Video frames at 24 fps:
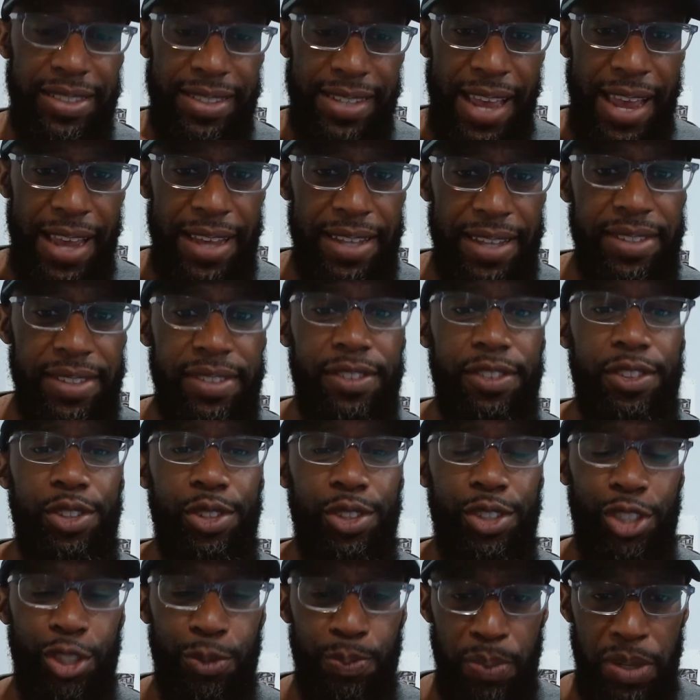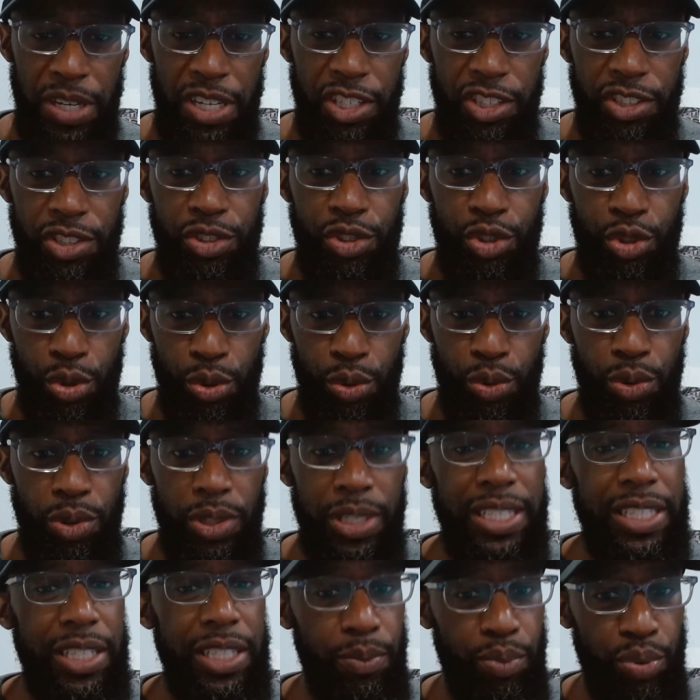text to speech tool
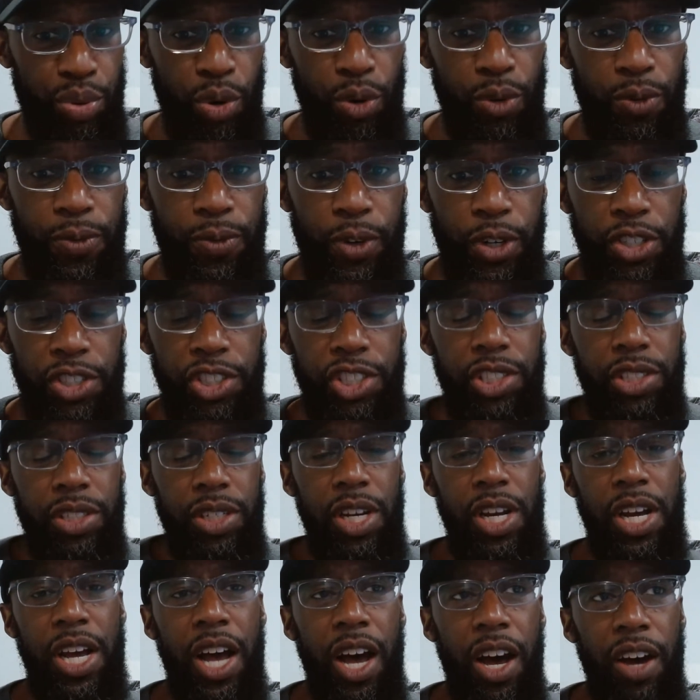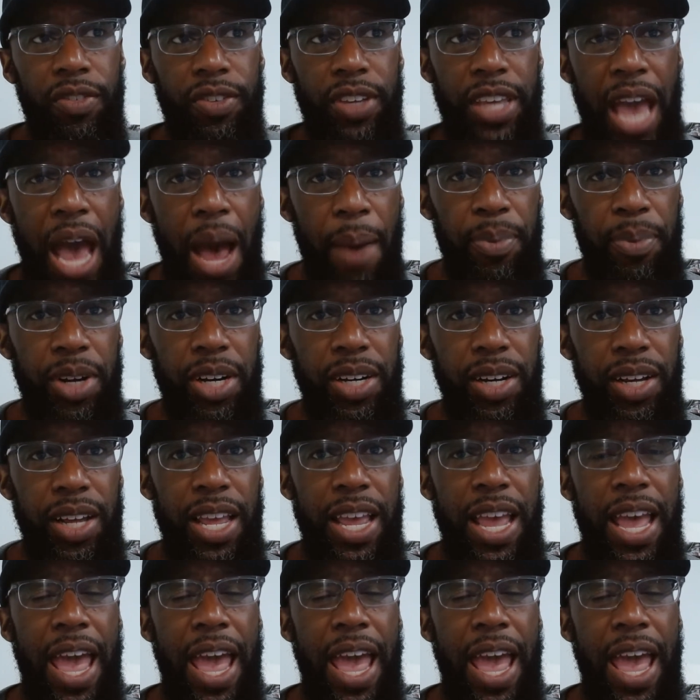in the pro version of CapCut.